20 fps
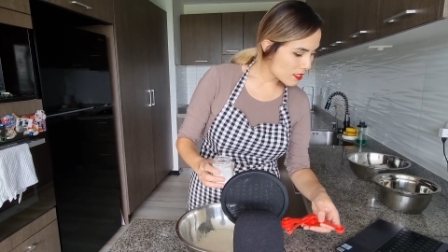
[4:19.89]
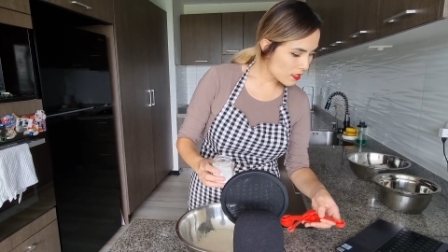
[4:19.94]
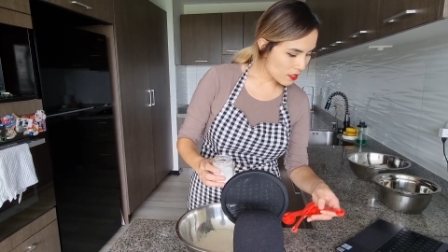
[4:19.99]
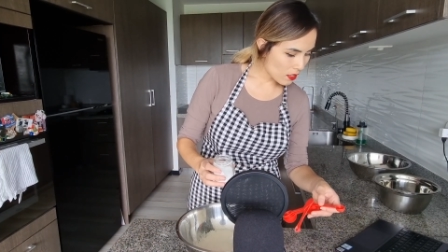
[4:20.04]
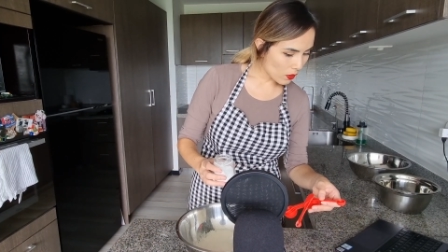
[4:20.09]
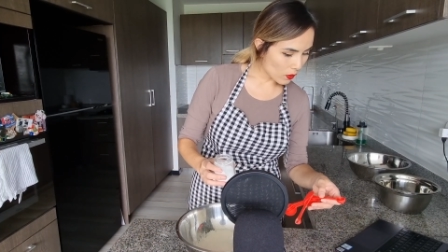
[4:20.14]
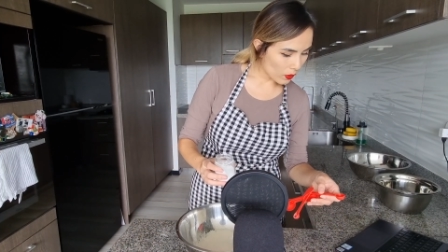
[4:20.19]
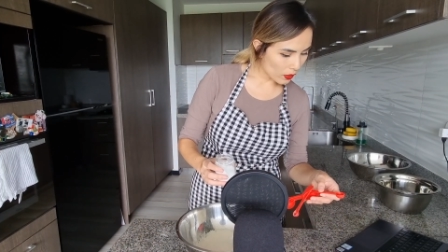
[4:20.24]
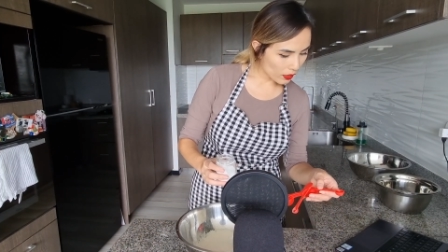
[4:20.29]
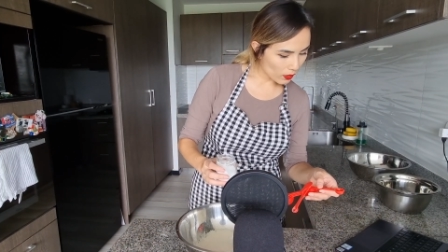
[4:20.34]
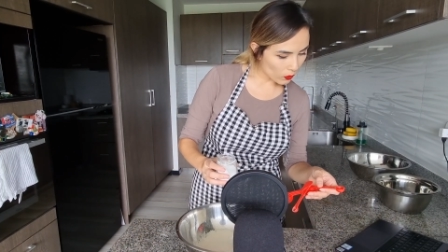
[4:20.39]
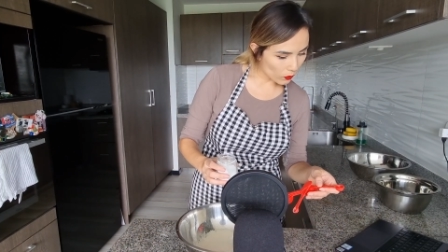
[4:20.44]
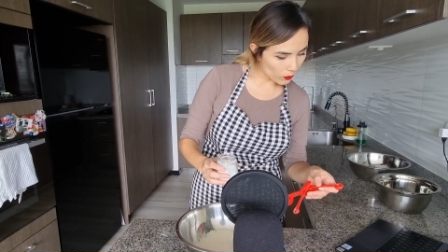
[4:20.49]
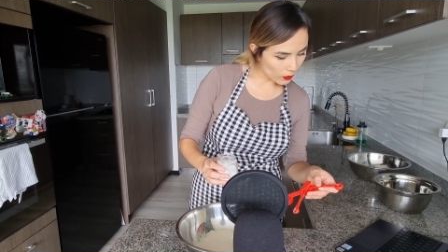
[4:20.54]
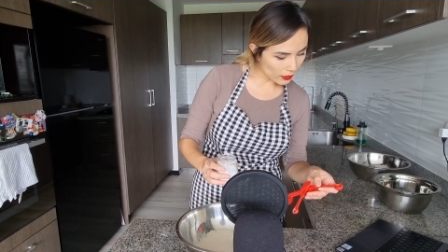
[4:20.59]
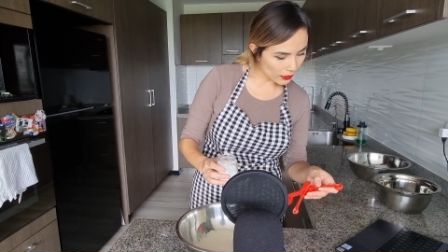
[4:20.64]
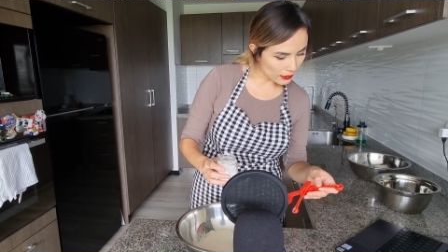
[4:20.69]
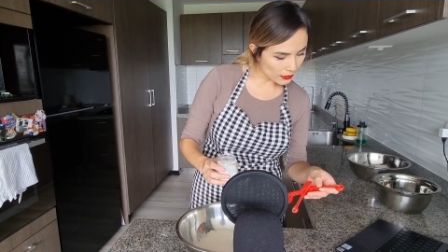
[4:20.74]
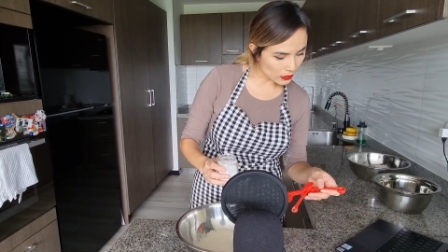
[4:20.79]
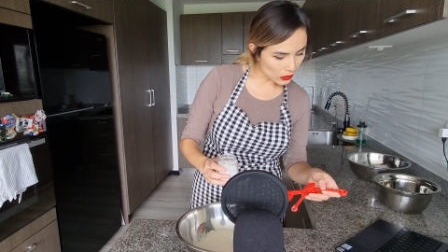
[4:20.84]
So I'm
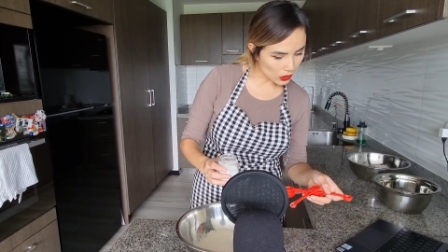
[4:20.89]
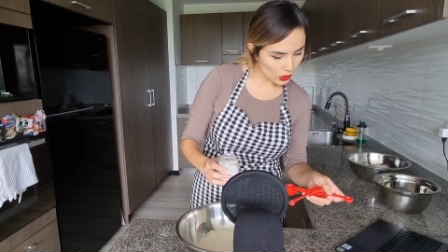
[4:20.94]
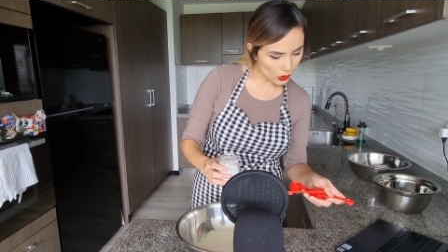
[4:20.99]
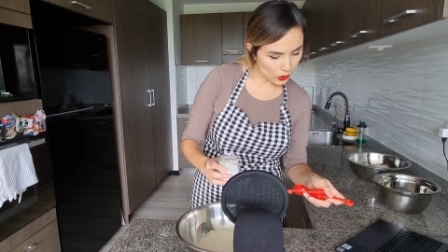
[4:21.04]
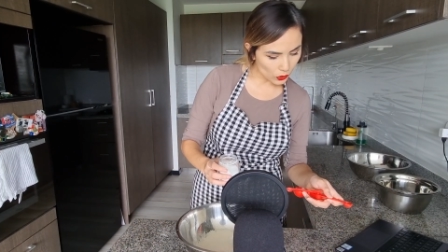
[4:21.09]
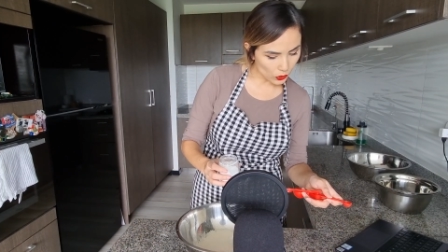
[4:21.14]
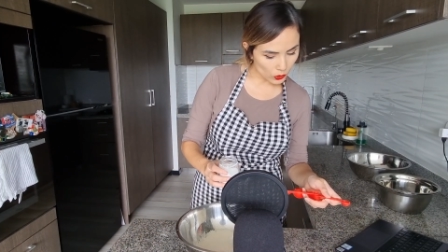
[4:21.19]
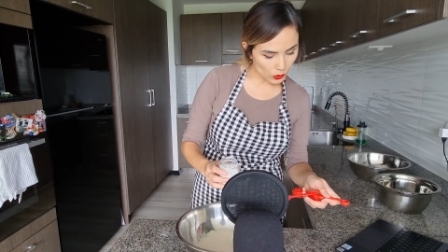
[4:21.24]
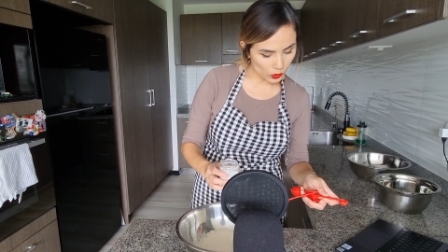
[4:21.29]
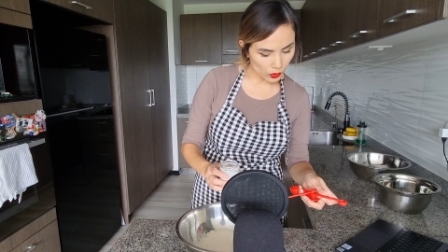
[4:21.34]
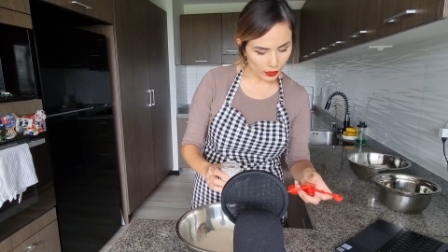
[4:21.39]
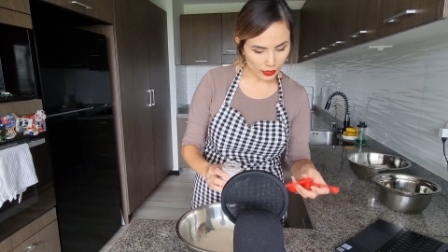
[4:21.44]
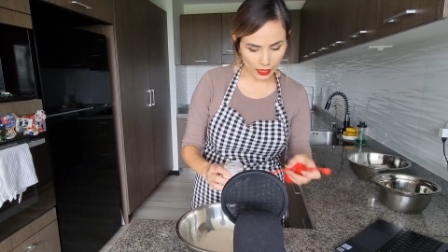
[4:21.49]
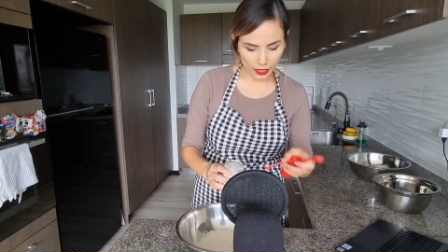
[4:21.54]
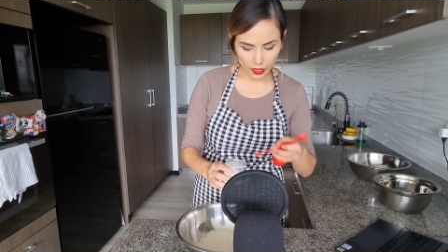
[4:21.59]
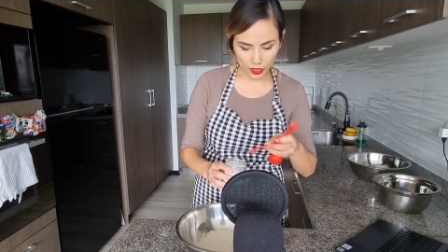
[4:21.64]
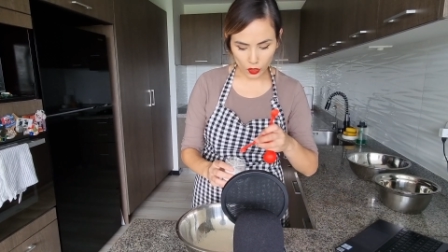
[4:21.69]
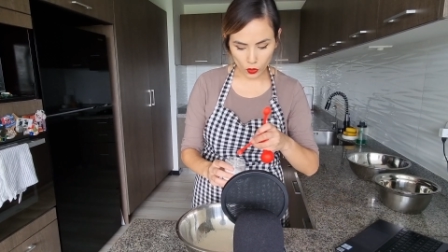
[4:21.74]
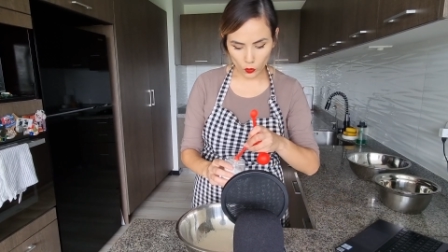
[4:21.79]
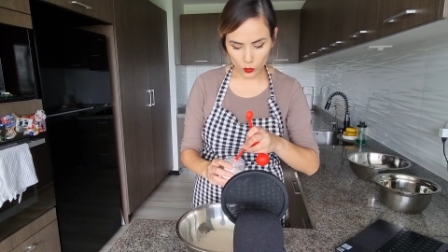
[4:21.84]
going to
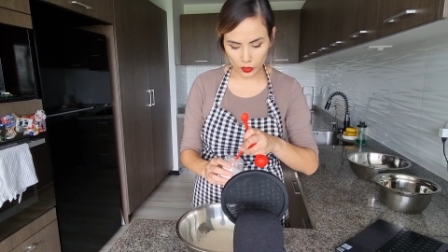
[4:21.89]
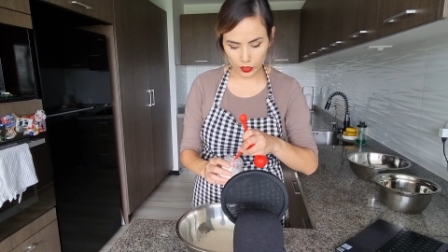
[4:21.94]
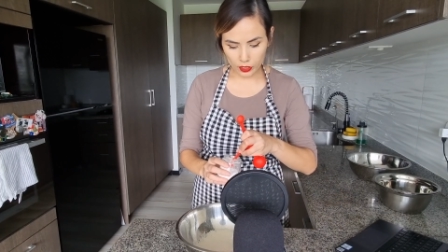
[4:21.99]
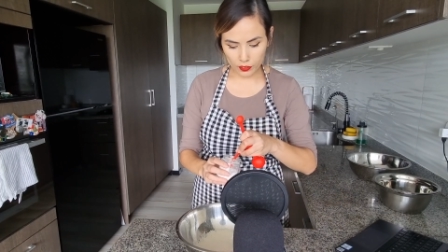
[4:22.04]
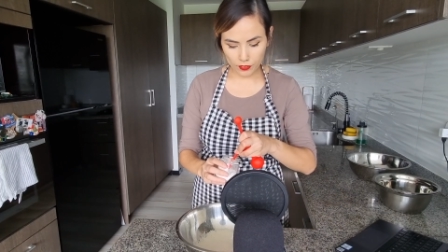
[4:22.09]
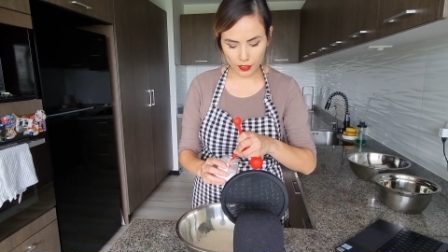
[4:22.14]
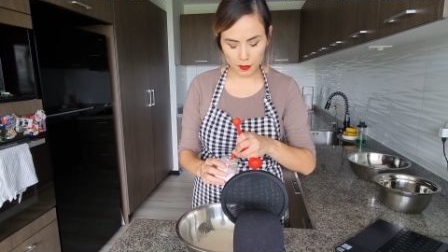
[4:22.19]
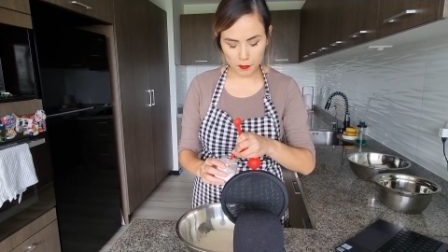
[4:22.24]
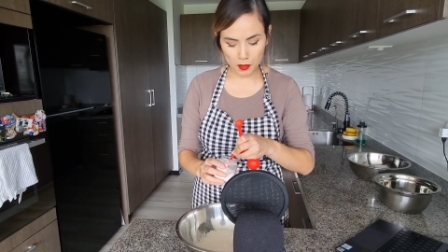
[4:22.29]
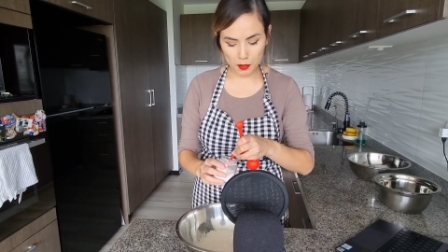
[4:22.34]
get ¼ of it.